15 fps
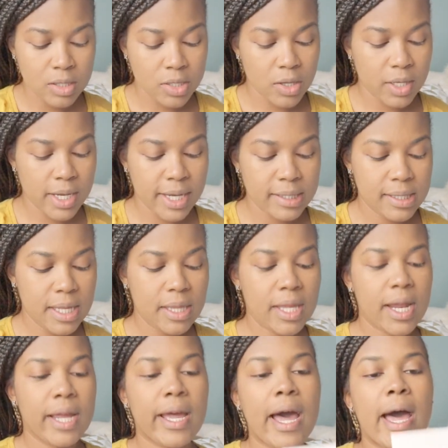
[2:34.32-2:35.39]
So the next thing
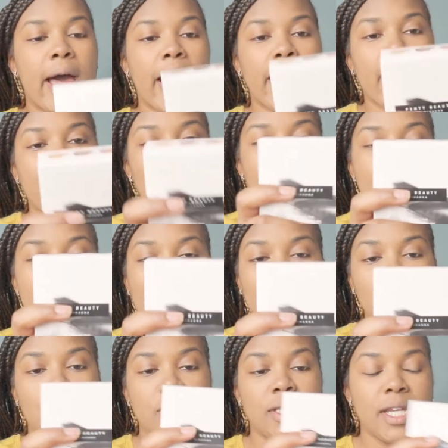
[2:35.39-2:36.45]
that I got the
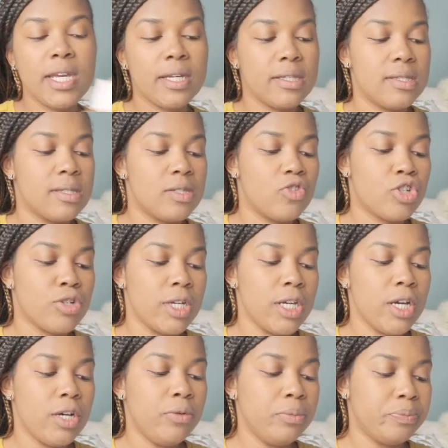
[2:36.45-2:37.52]
Matchsticks
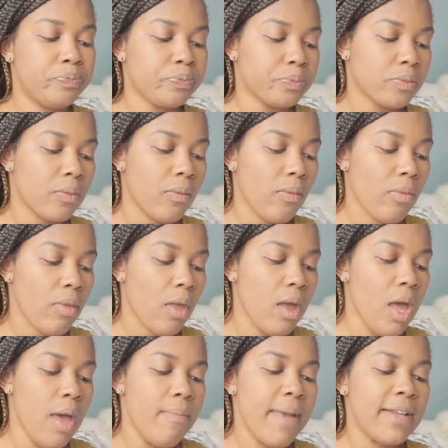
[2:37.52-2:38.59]
Trio.
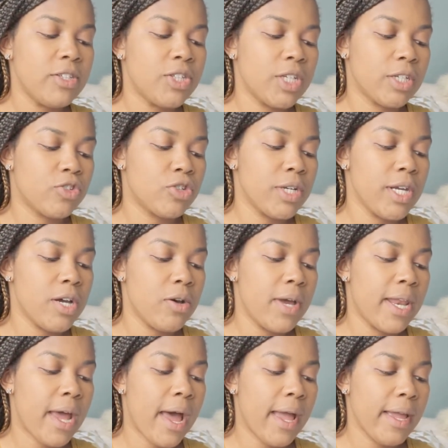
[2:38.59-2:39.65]
Matchstick Trio,
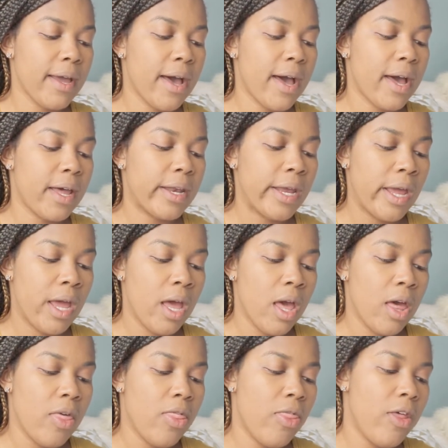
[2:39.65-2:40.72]
and I got
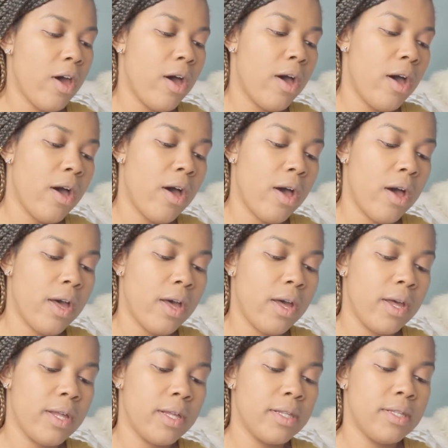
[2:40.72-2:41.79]
the
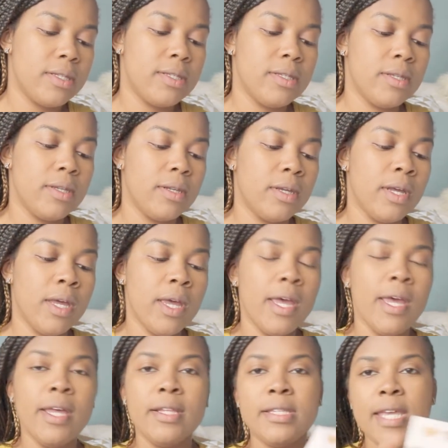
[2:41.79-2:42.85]

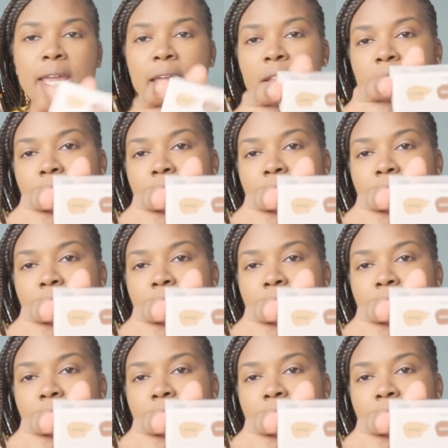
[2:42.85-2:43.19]
Tan